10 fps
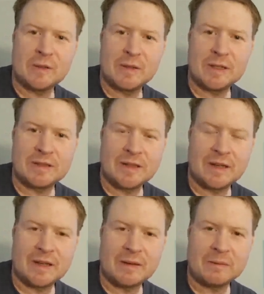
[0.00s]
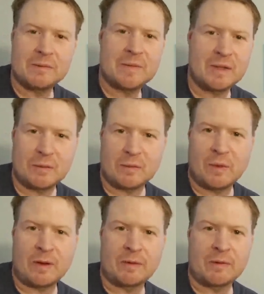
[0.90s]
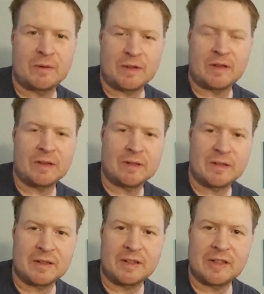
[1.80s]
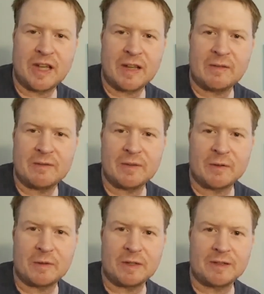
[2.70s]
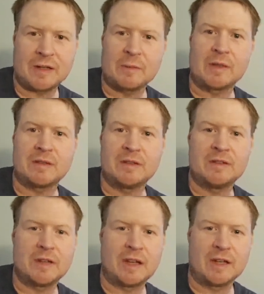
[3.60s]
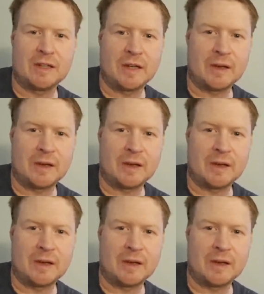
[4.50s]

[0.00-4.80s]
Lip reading: That you're well, if you see this in the chat, feel free to send a message, and